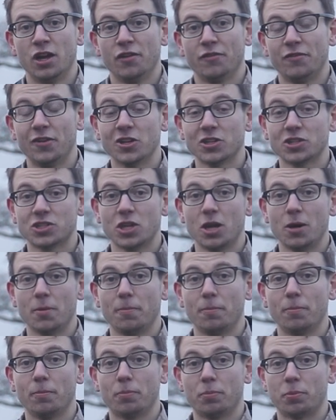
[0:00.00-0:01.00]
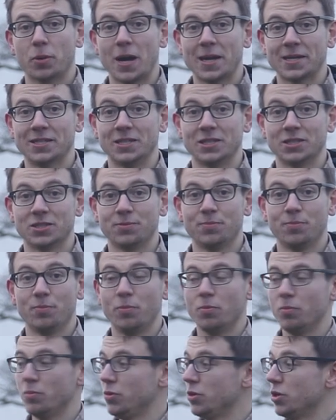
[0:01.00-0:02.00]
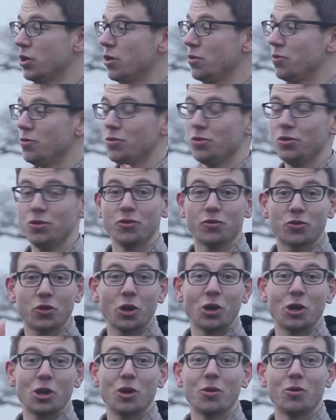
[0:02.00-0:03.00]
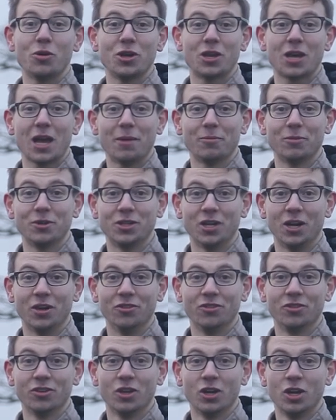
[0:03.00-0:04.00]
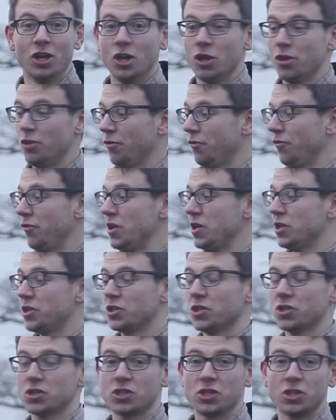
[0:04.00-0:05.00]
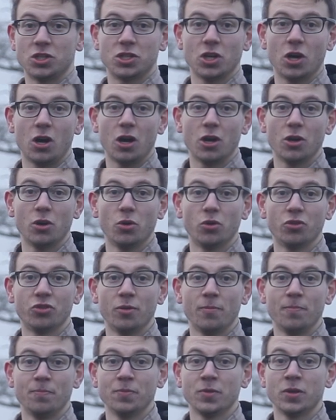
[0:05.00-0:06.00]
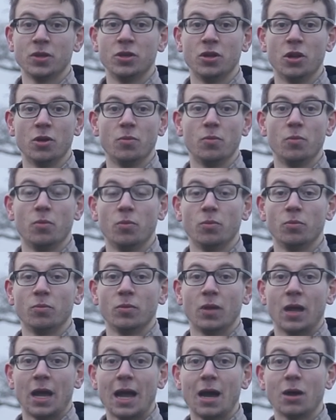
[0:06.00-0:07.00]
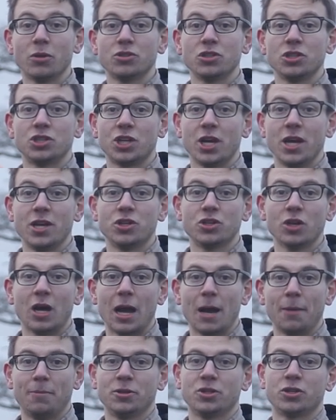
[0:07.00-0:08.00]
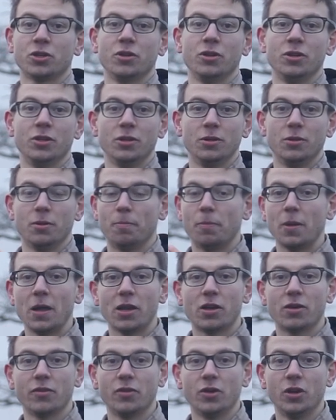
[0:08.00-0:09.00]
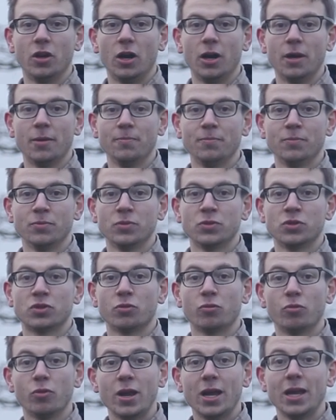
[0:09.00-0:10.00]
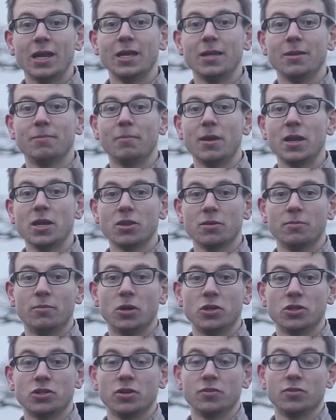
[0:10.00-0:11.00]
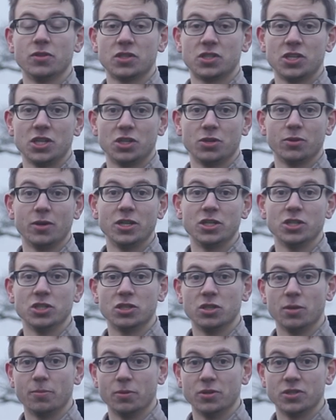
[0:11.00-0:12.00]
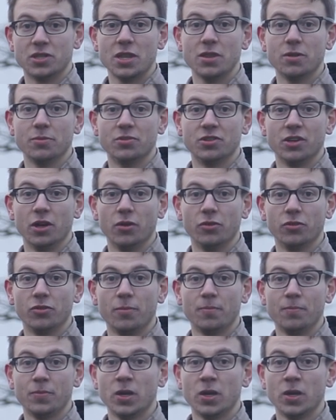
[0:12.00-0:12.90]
First up, practice. You know, you've got to know what your camera does. The features, the dials, you know, how to change your aperture in the blink of an eye to really make the most of the situations that present themselves.